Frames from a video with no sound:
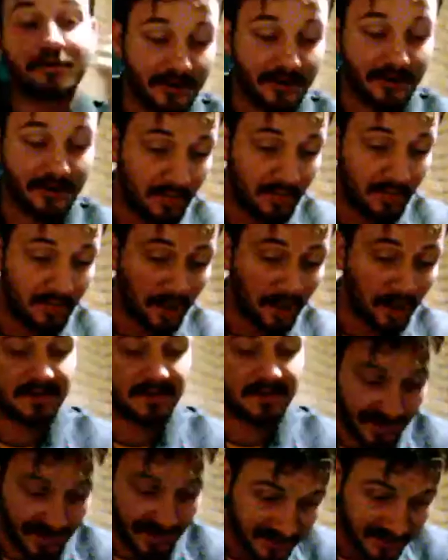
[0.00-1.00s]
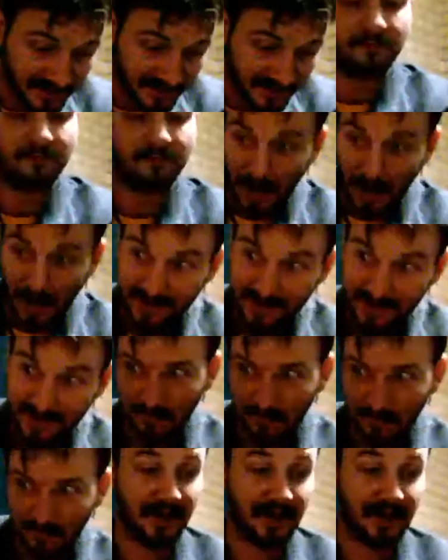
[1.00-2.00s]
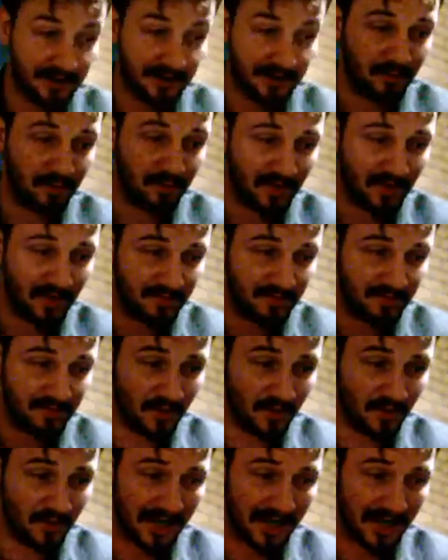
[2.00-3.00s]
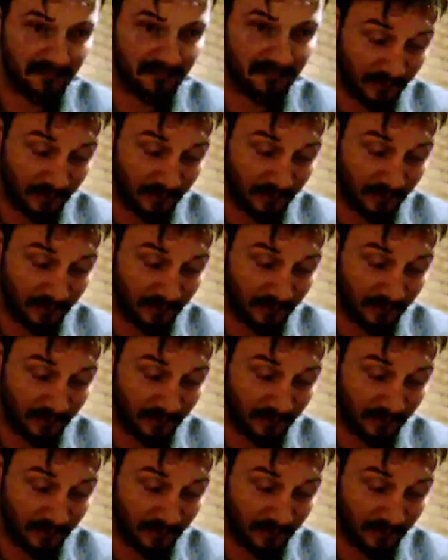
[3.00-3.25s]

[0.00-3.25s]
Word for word: cricket ball, tennis ball, basketball, and a little boy's ball named